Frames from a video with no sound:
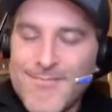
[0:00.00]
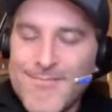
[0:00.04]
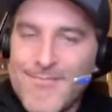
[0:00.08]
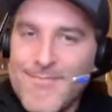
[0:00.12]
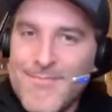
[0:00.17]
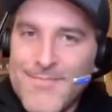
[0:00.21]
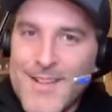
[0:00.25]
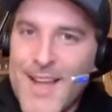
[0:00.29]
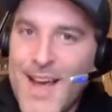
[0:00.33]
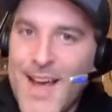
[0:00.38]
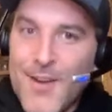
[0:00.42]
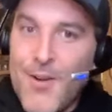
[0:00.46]

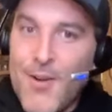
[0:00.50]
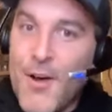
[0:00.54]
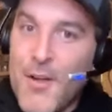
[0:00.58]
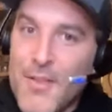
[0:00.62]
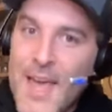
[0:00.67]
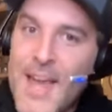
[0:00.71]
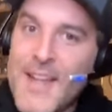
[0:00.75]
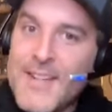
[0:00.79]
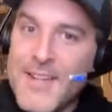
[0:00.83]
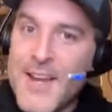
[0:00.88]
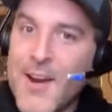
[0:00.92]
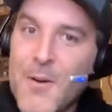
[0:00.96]
not all
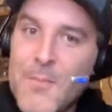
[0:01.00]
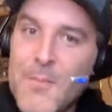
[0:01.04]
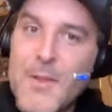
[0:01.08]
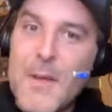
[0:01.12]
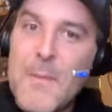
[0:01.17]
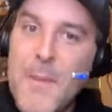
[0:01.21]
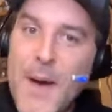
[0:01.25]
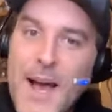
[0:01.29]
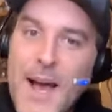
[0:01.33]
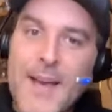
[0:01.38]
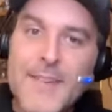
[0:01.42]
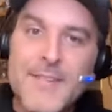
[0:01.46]
that
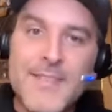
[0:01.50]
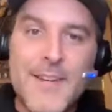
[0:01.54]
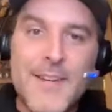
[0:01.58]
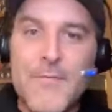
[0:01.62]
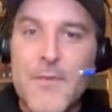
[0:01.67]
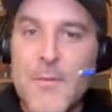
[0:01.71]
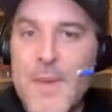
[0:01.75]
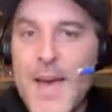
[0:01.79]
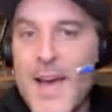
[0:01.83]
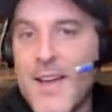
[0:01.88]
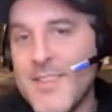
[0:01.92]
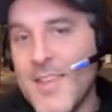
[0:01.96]
terribly positive
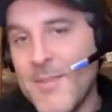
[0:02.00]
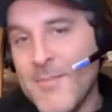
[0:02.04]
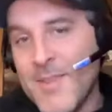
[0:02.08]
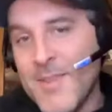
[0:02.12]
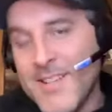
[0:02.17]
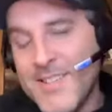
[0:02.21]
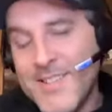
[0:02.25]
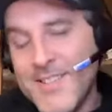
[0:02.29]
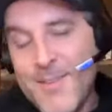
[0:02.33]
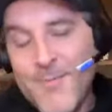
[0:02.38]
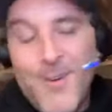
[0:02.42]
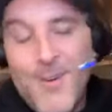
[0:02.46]
about them.
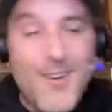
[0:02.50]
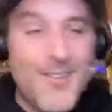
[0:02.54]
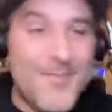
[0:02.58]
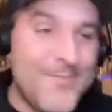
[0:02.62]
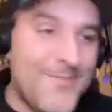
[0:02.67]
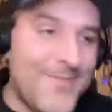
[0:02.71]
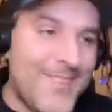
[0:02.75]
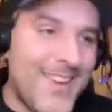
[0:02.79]
I said, well,